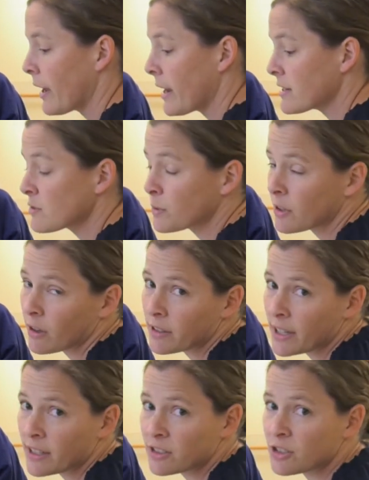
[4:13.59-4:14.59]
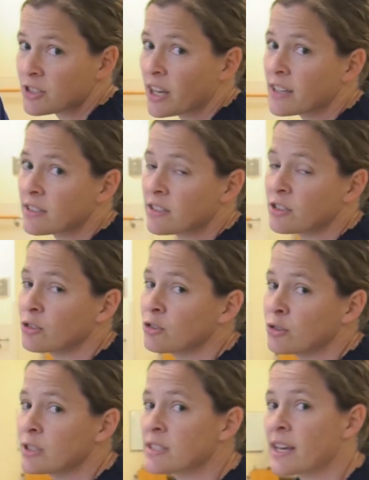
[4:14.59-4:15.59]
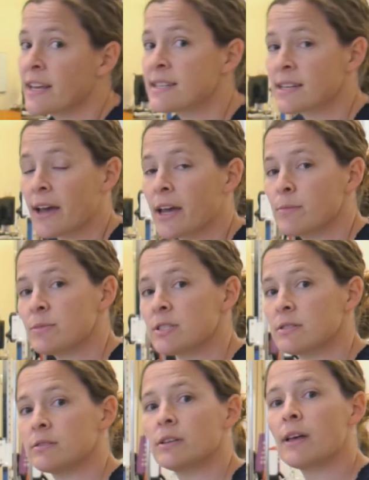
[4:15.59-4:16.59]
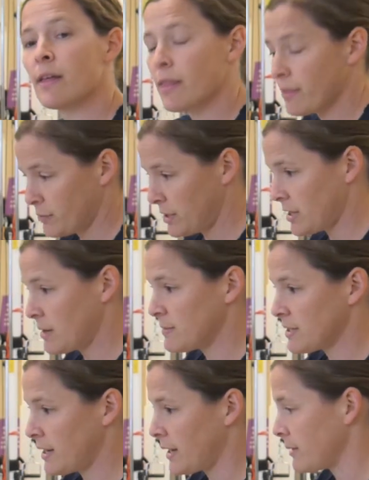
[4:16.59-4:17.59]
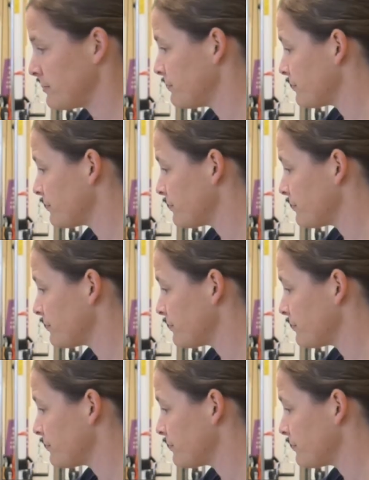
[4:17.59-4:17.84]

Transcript: As with all the exercises, you'll do it 10 times, three times a day.